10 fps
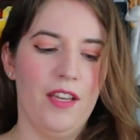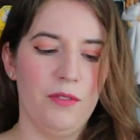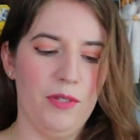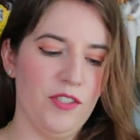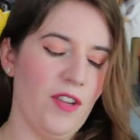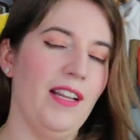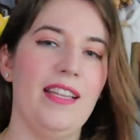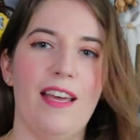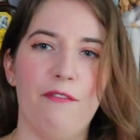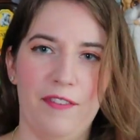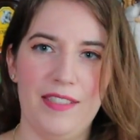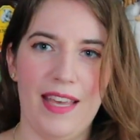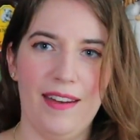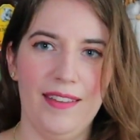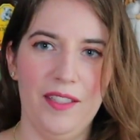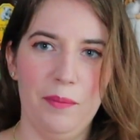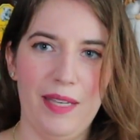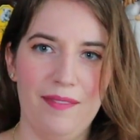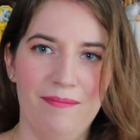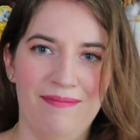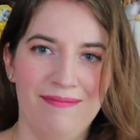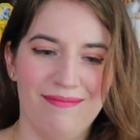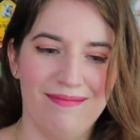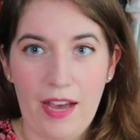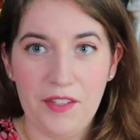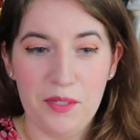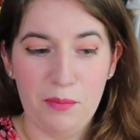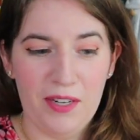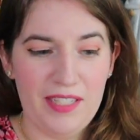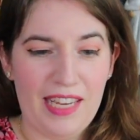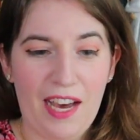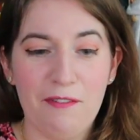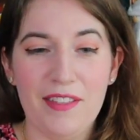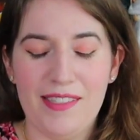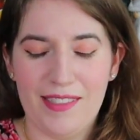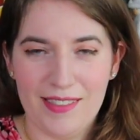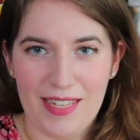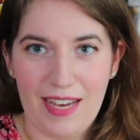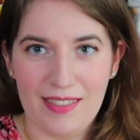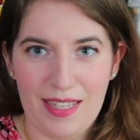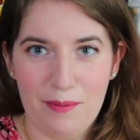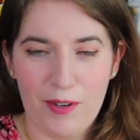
we're just going to let that fizz out a little bit. I also brought a towel for this exact same